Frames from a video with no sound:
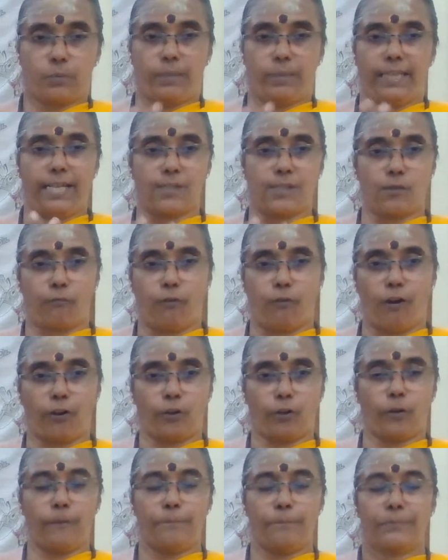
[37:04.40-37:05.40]
we need to
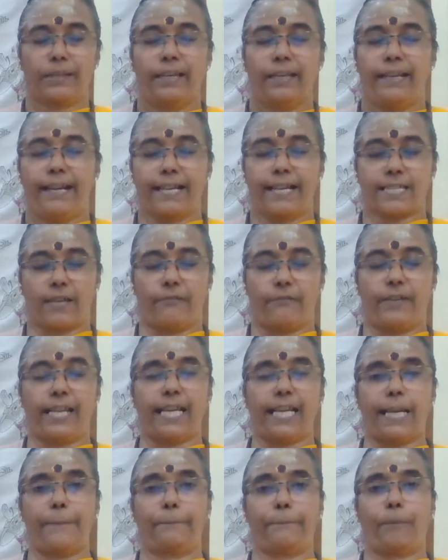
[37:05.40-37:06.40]
follow is a
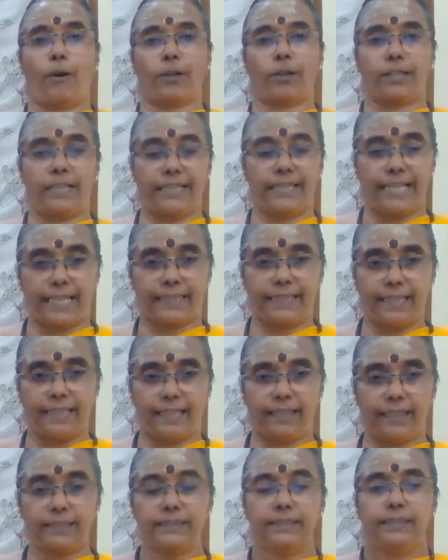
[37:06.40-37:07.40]
very important
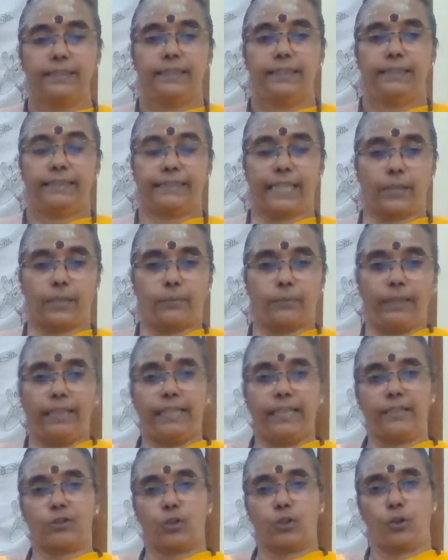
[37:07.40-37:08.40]
yajna that we
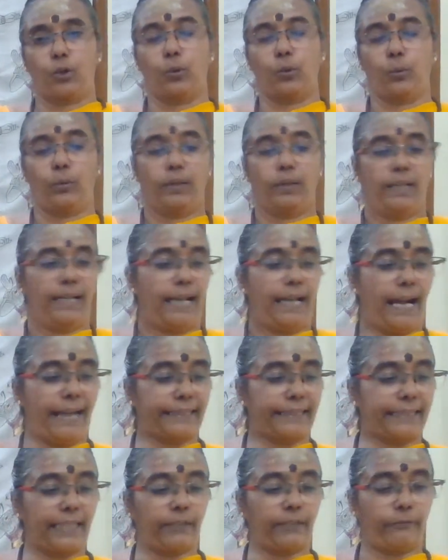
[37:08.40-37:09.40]
need to do.
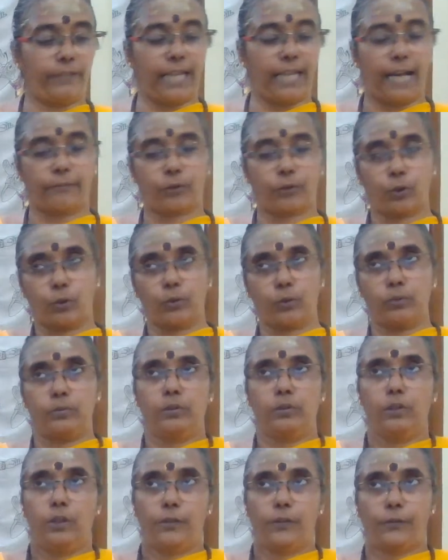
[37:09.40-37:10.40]
I think we have
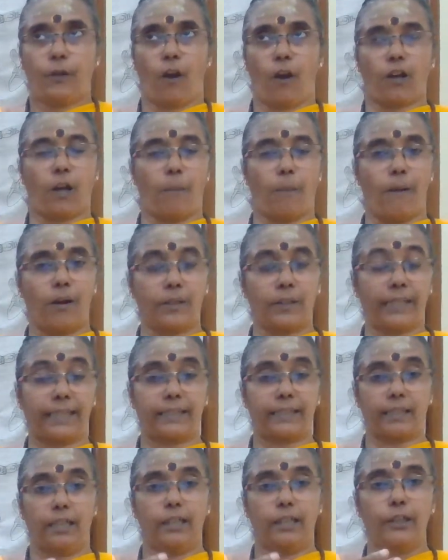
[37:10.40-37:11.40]
to talk about
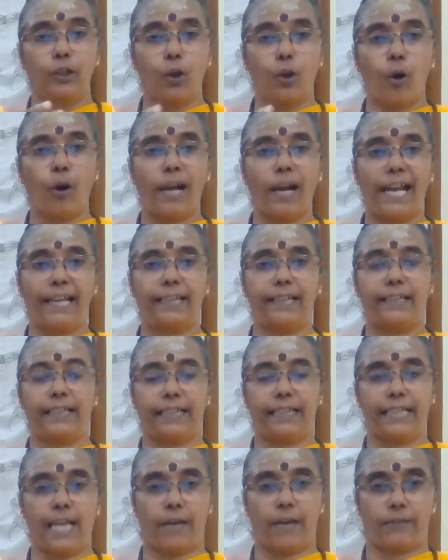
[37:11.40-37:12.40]
it no
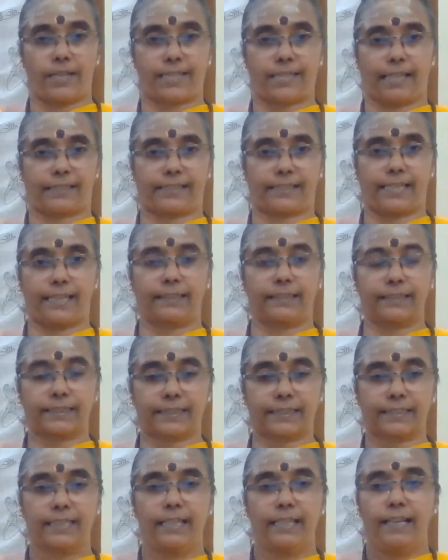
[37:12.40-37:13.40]
end in our
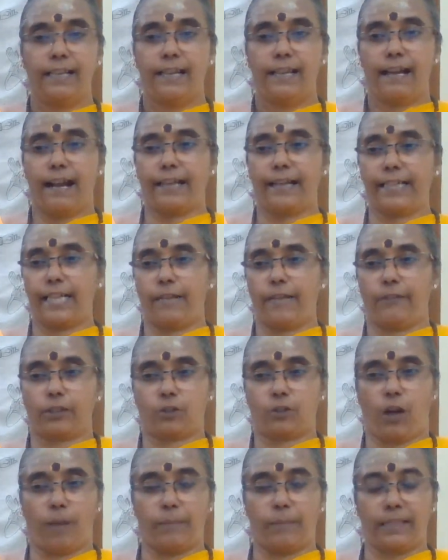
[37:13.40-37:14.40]
satsangs and in our
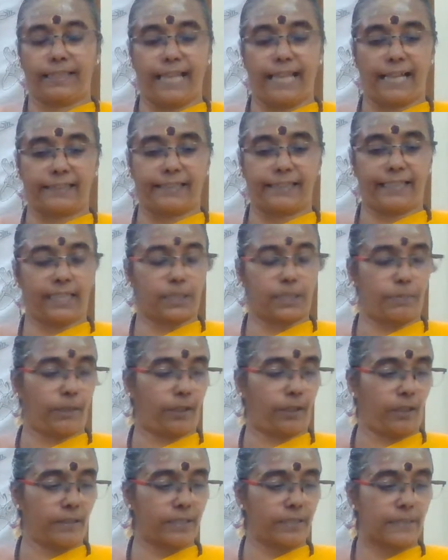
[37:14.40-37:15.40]
common gatherings,
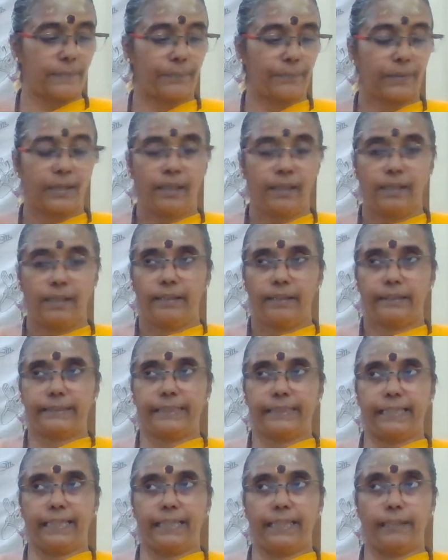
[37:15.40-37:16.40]
because
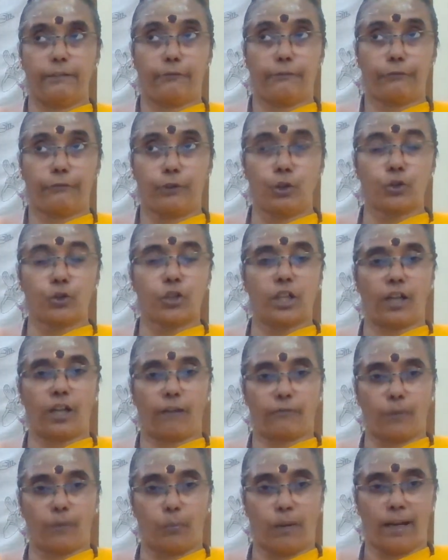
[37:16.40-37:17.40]
the future
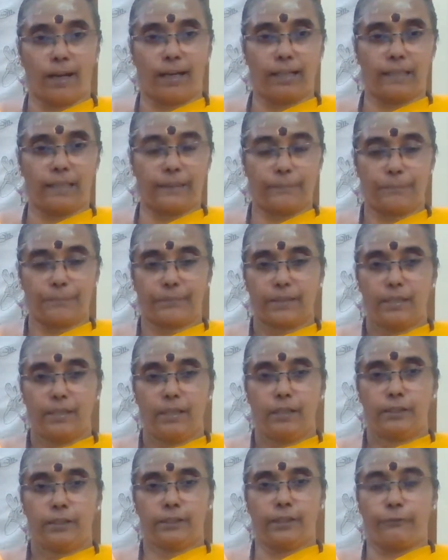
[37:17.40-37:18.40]
of the world,
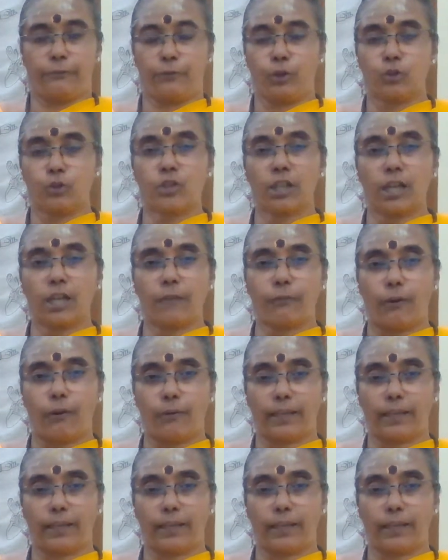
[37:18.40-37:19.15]
the future of